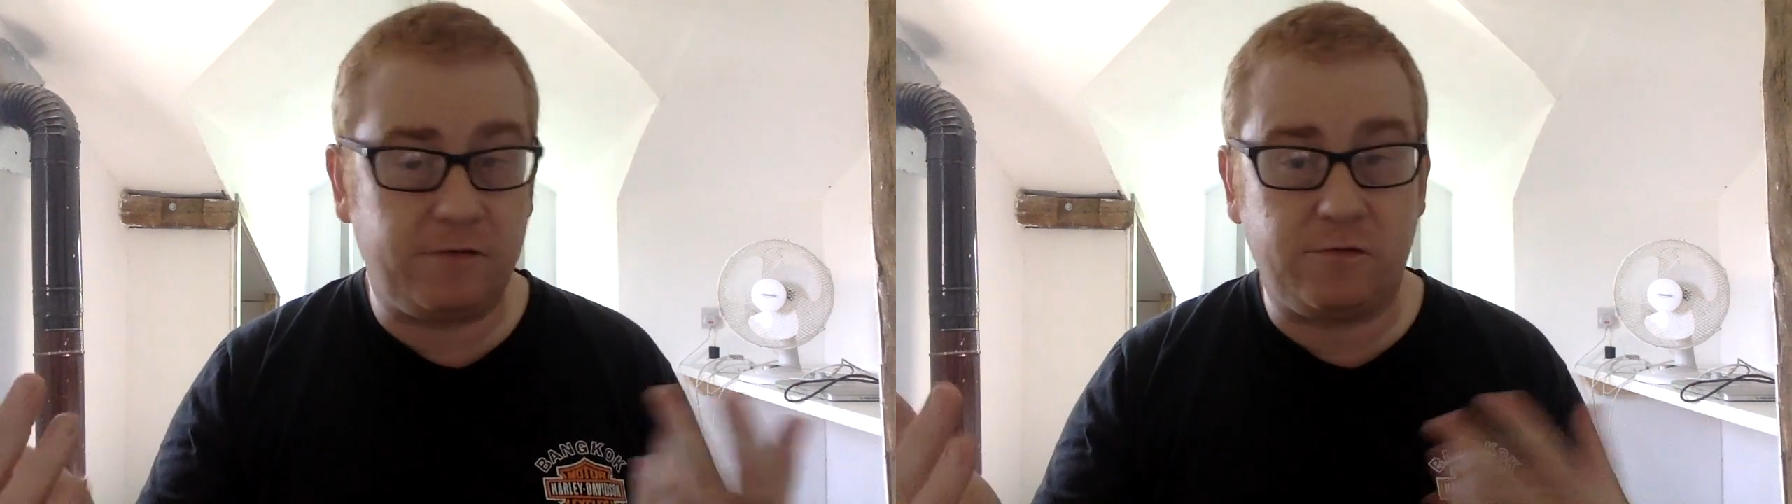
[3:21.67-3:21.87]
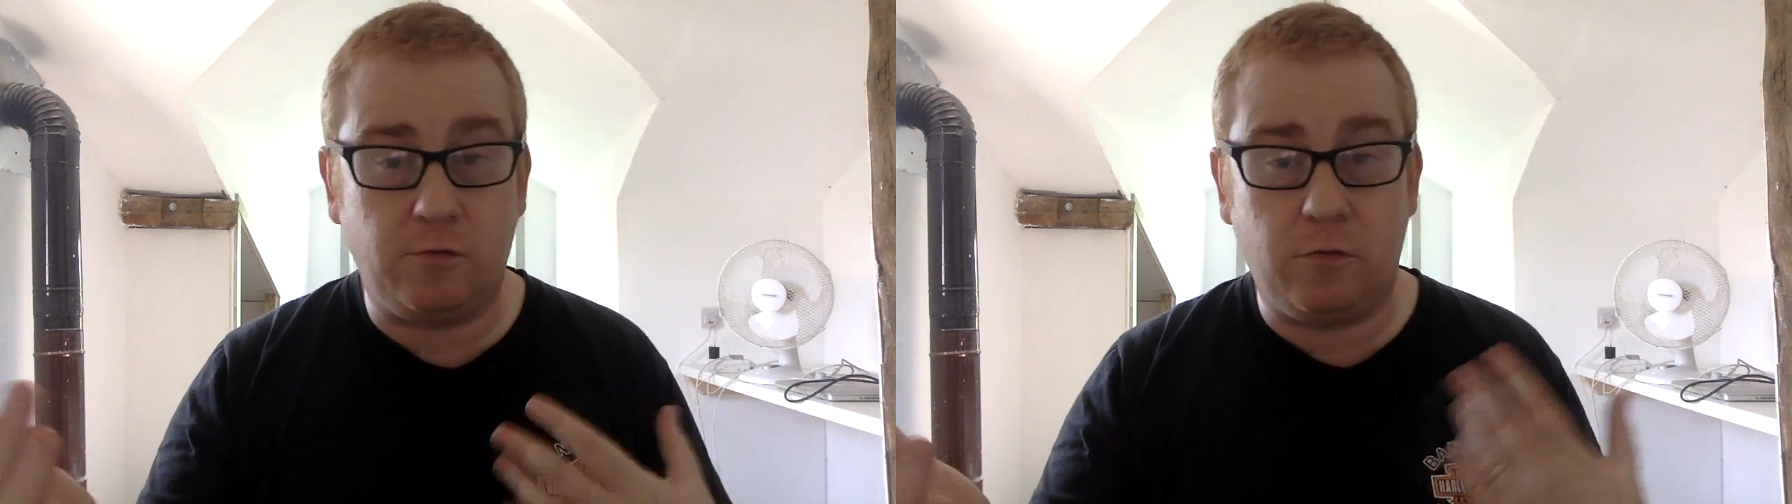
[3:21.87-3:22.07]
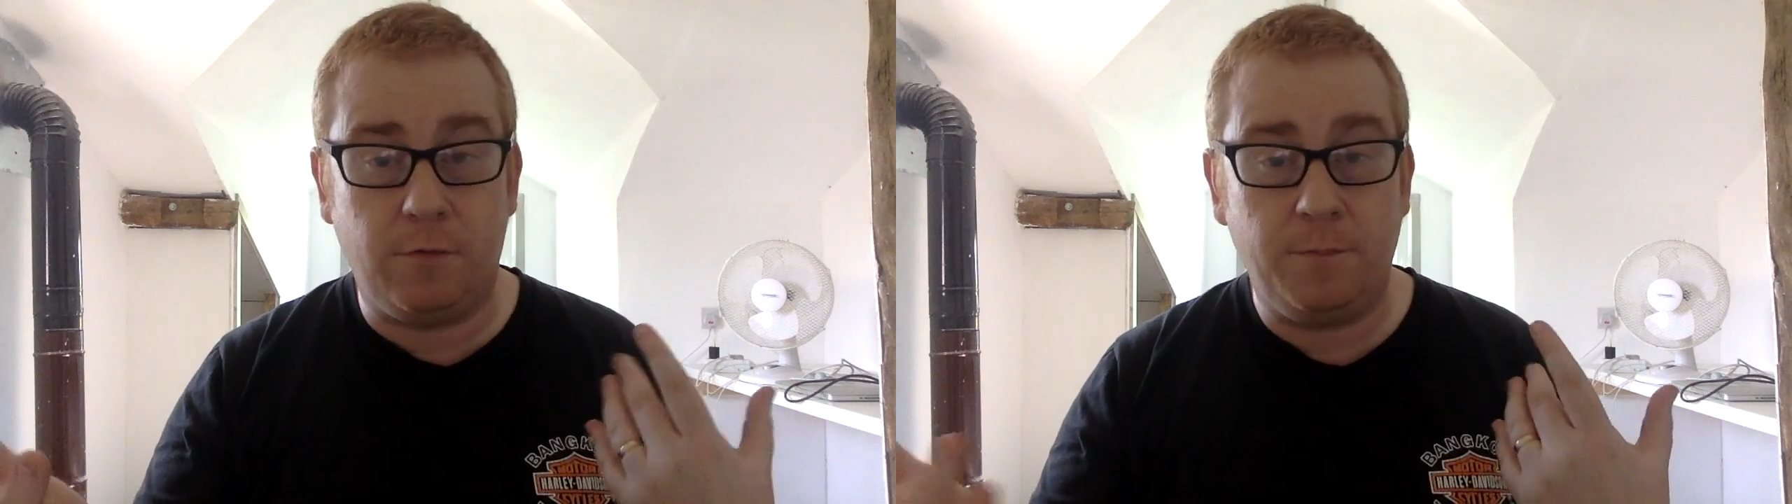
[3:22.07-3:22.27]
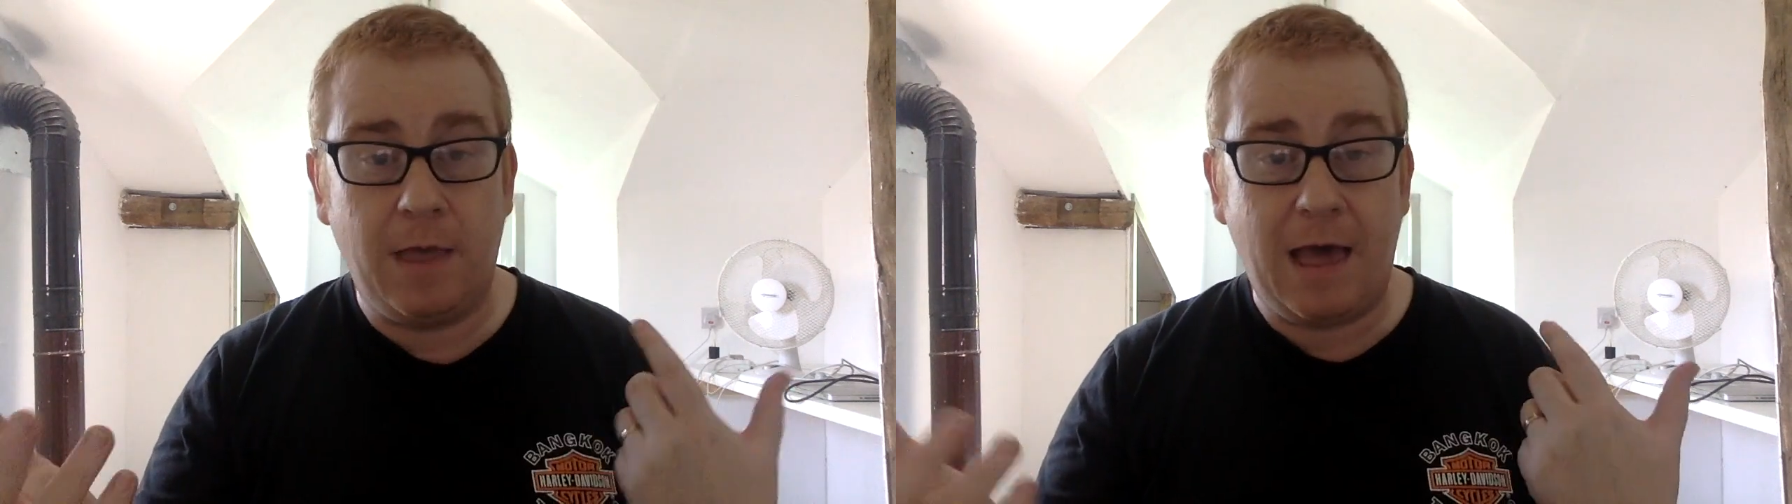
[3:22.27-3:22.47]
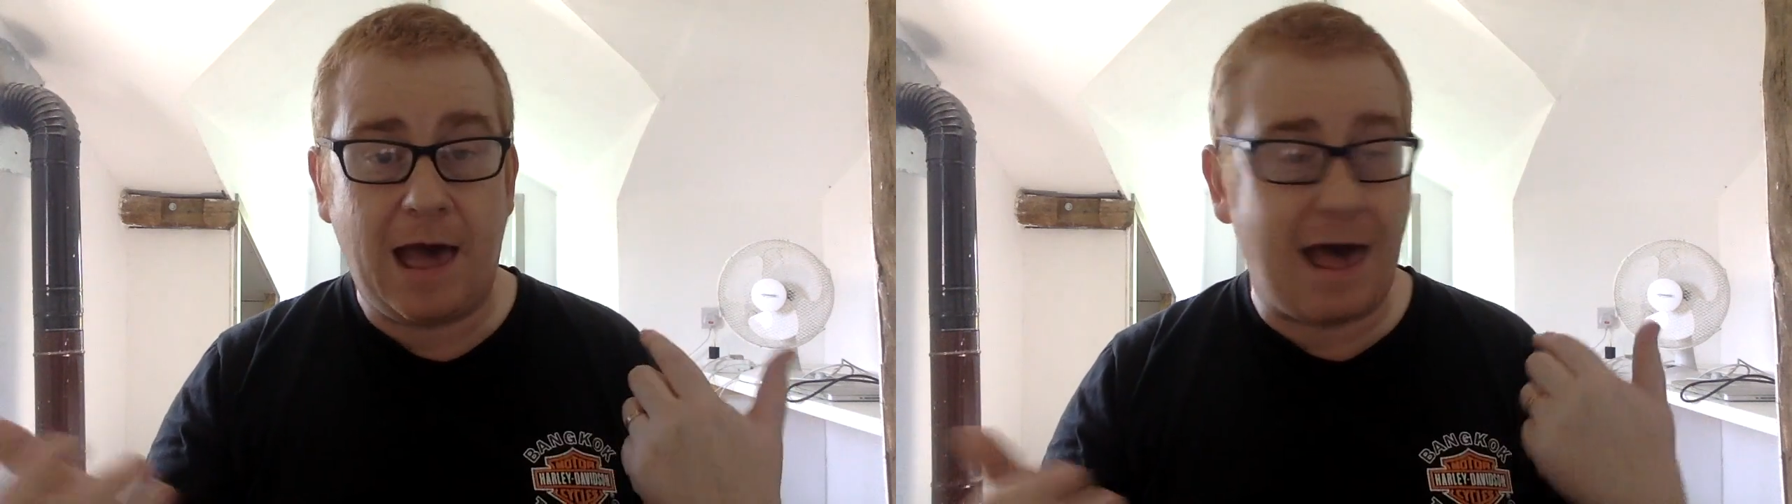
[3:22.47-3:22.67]
So
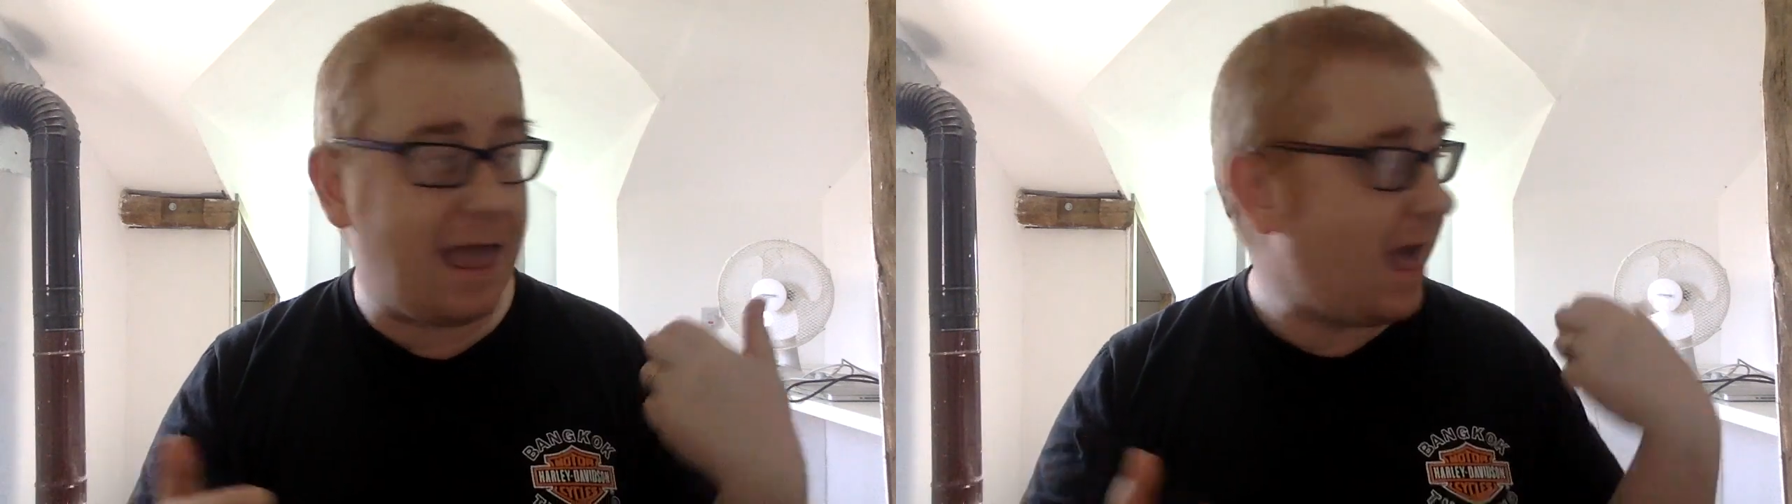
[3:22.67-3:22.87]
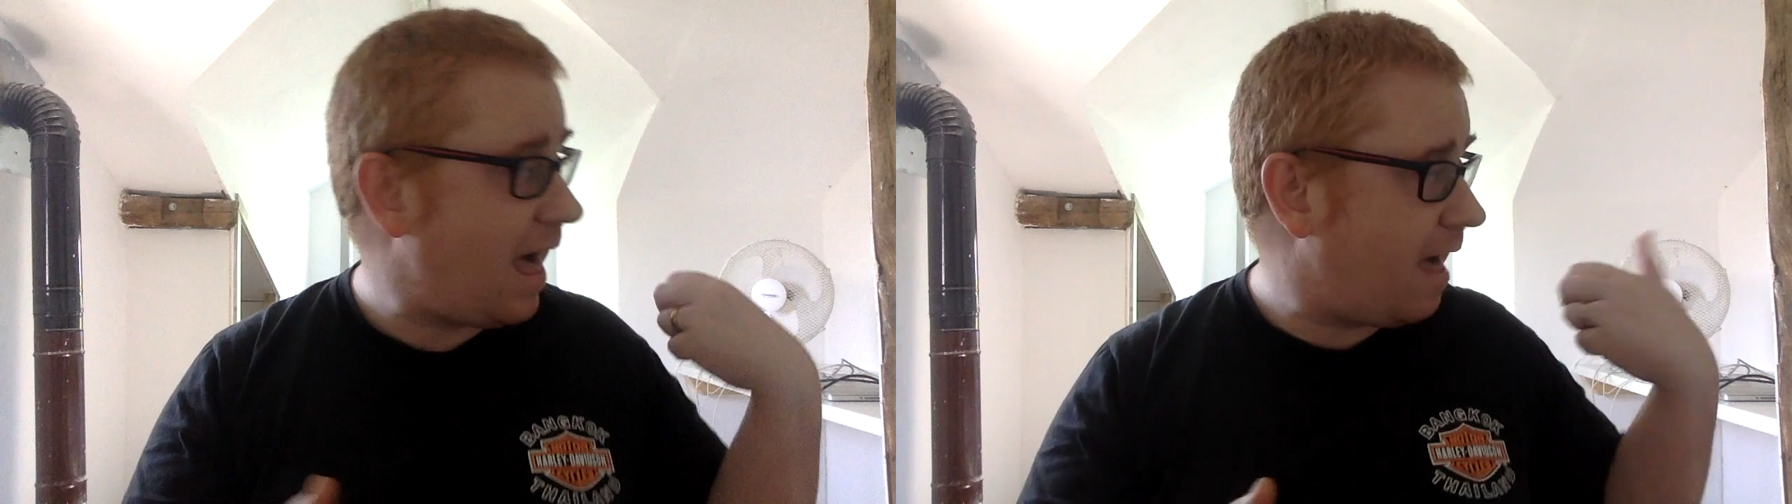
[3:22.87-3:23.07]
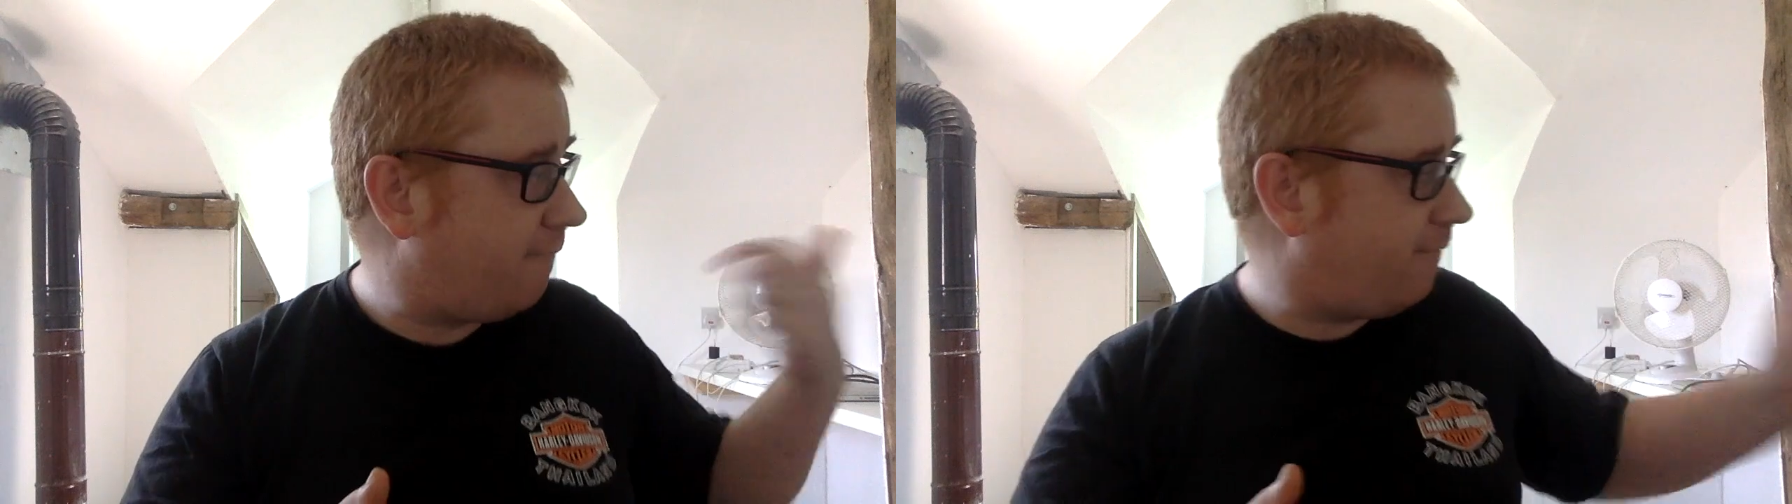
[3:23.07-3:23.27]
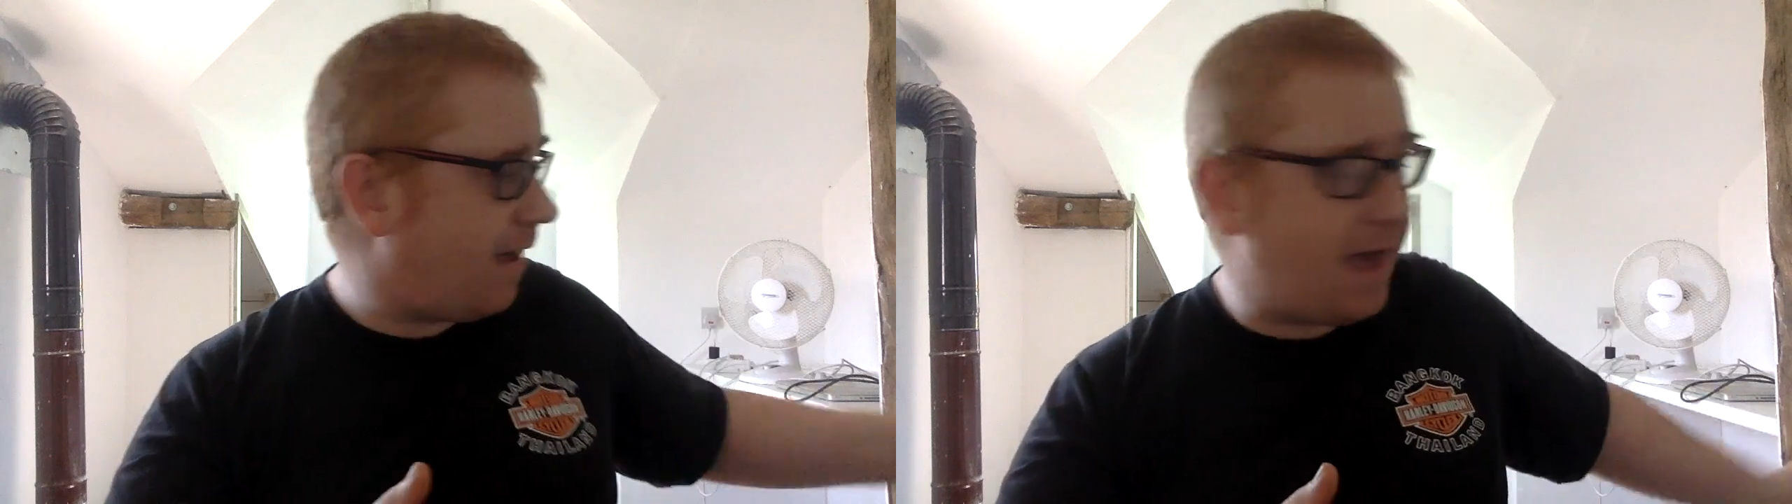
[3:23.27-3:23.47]
I have